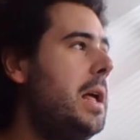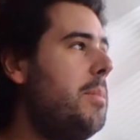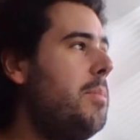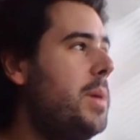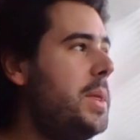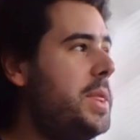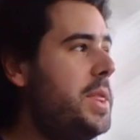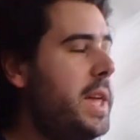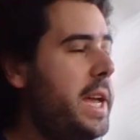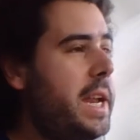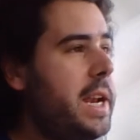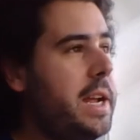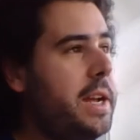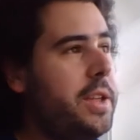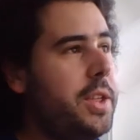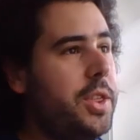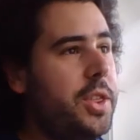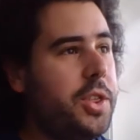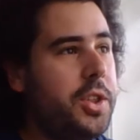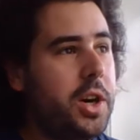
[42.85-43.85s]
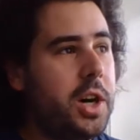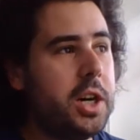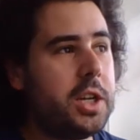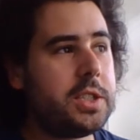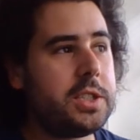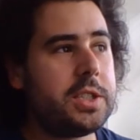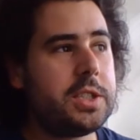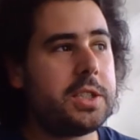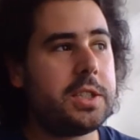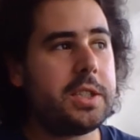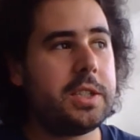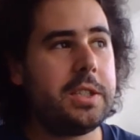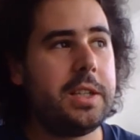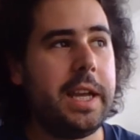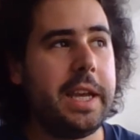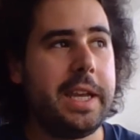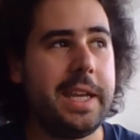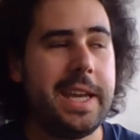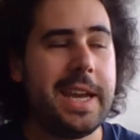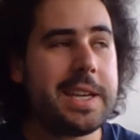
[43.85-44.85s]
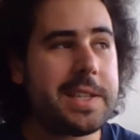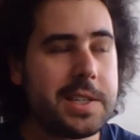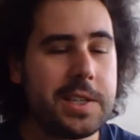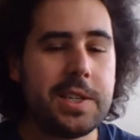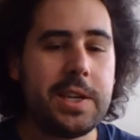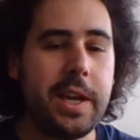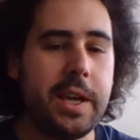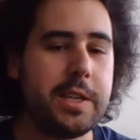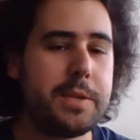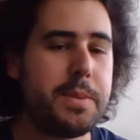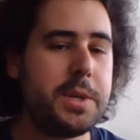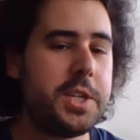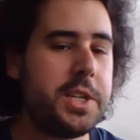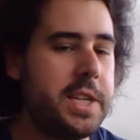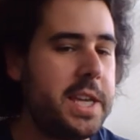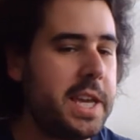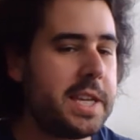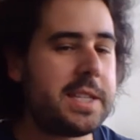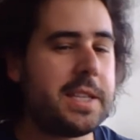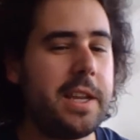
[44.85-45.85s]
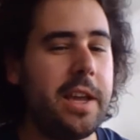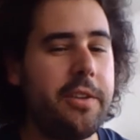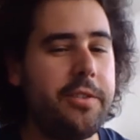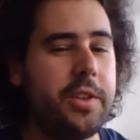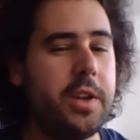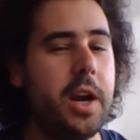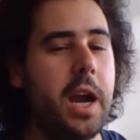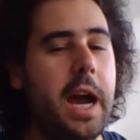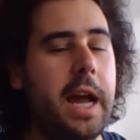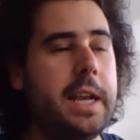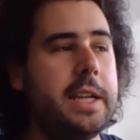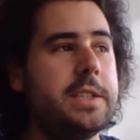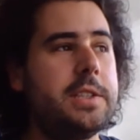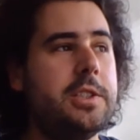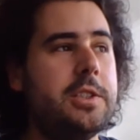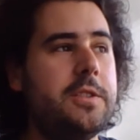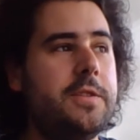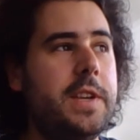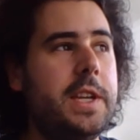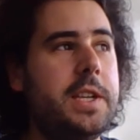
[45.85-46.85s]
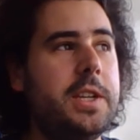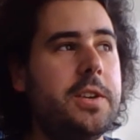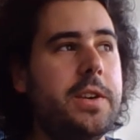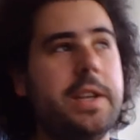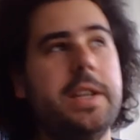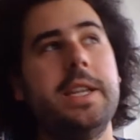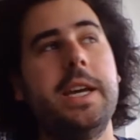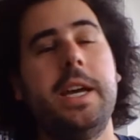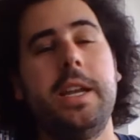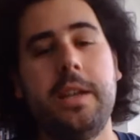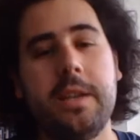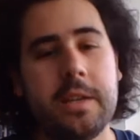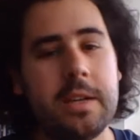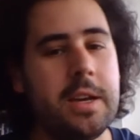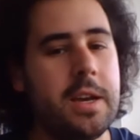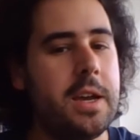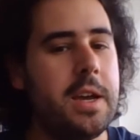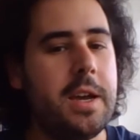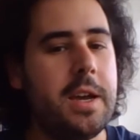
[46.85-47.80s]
But then I thought, like yesterday, especially yesterday after Alex's video, and then